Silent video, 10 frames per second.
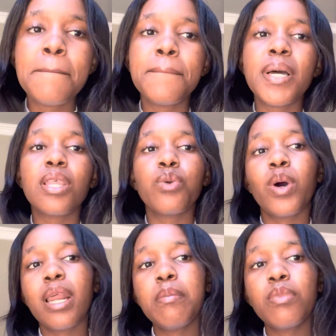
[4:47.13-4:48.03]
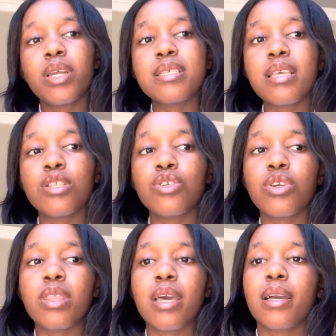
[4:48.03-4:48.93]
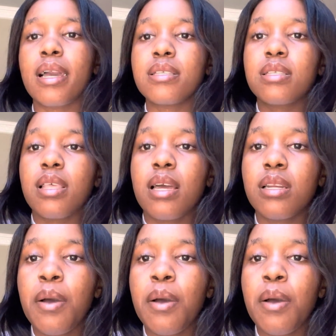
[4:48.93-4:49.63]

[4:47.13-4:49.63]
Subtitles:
But then what I'm gonna say to you that, guys, is that